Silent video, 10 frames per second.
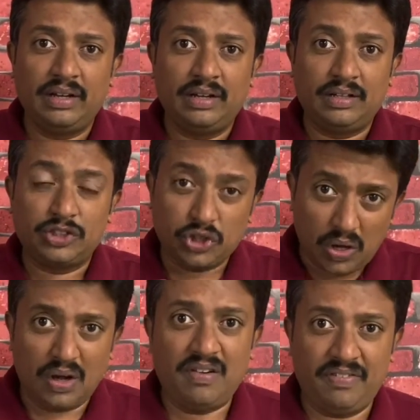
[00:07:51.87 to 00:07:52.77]

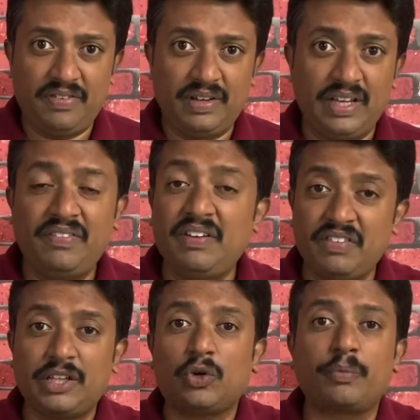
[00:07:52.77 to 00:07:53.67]
solve even
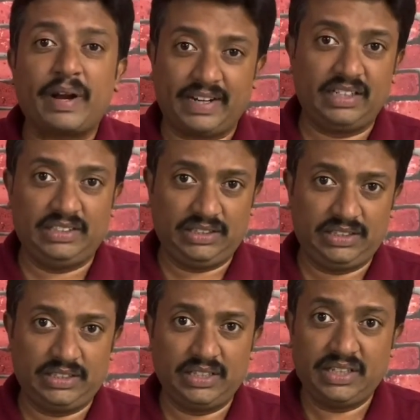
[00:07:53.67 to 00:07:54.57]
without
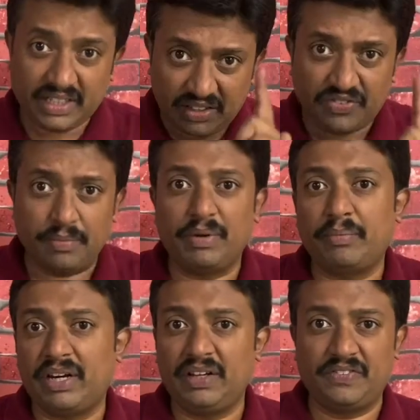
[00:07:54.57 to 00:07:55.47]
practice. Take it from me,
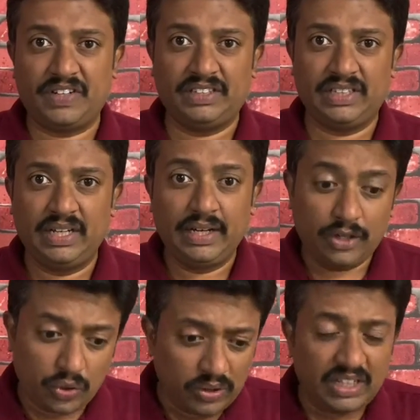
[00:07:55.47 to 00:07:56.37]
my dear friends. You
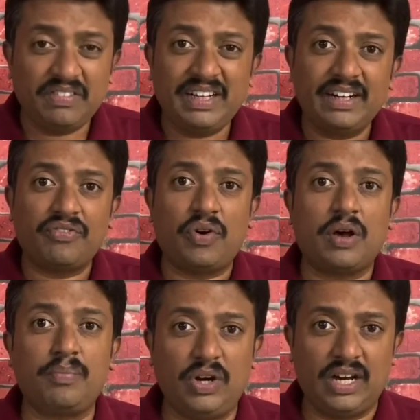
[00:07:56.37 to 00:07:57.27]
don't even need a
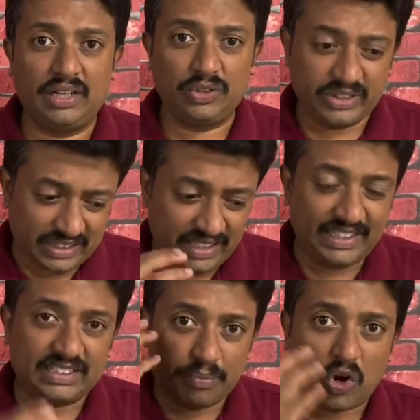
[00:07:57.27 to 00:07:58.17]
formula. You just
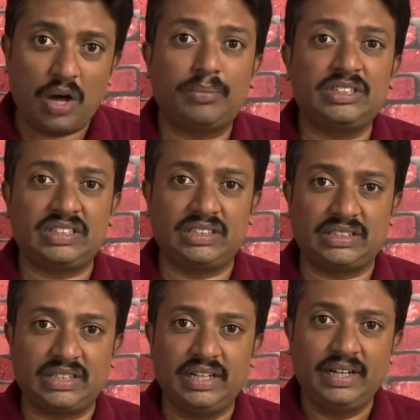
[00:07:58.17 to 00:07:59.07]
need some common
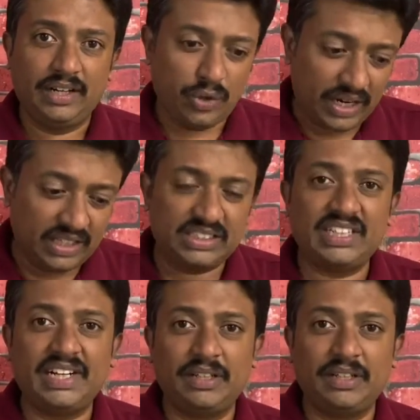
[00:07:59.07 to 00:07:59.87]
sense to understand the